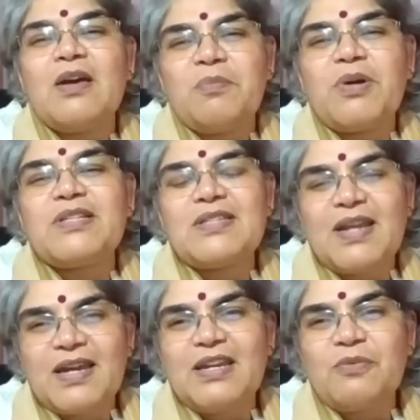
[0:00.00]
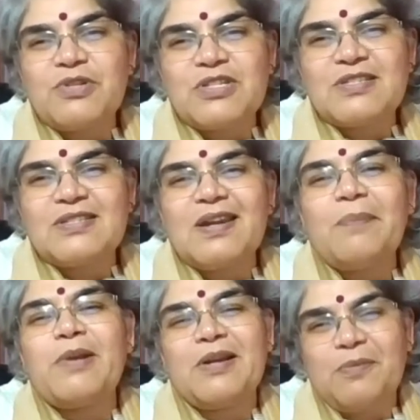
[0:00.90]
but it's an idea which is
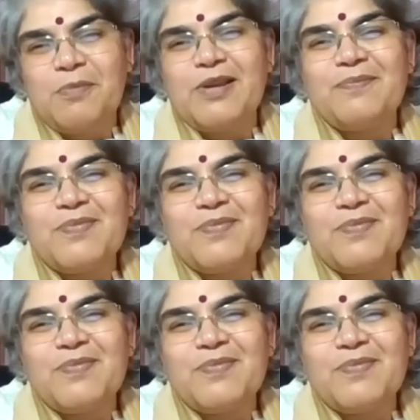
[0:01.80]
replicable.